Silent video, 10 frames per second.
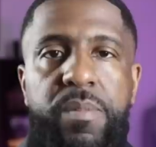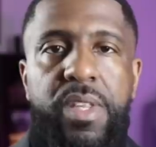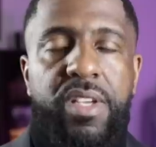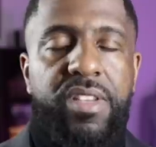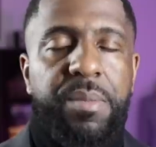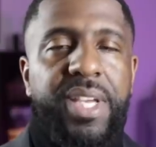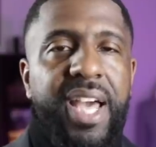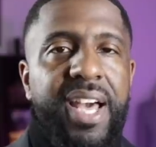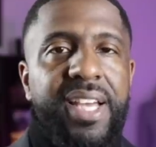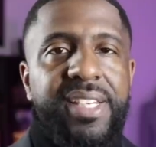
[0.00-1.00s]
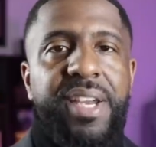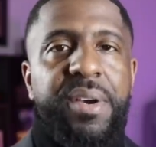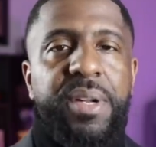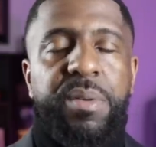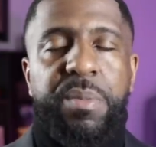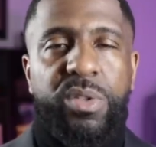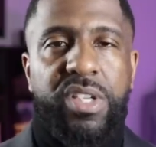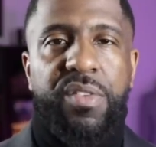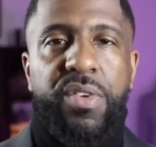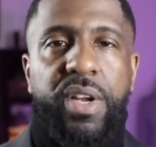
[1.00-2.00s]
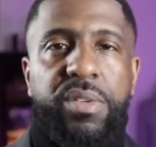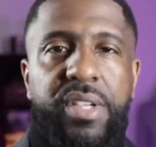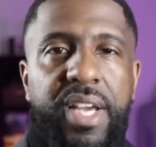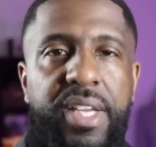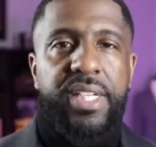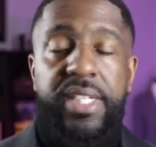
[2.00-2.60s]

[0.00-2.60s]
Because I'm your guy, Darian. I'm the bow fragrance guy.